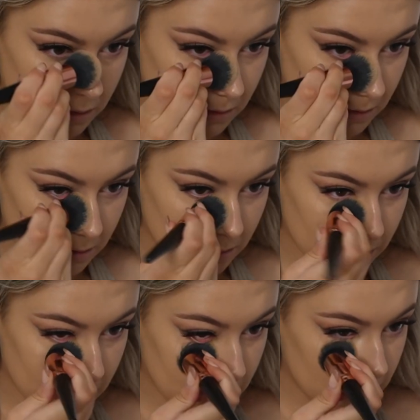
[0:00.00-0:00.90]

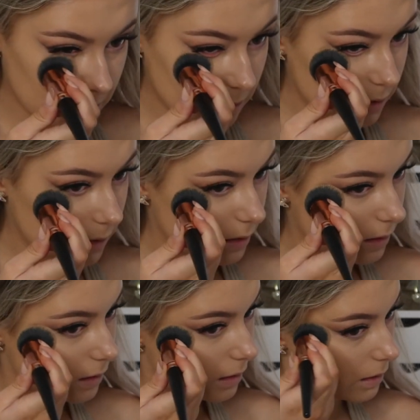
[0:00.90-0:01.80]

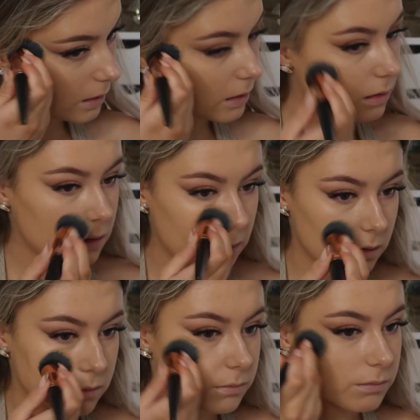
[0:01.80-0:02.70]

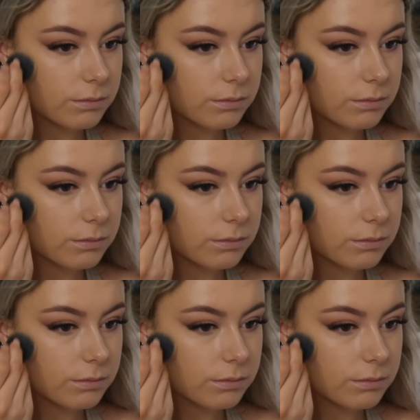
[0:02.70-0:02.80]
Nothing is said.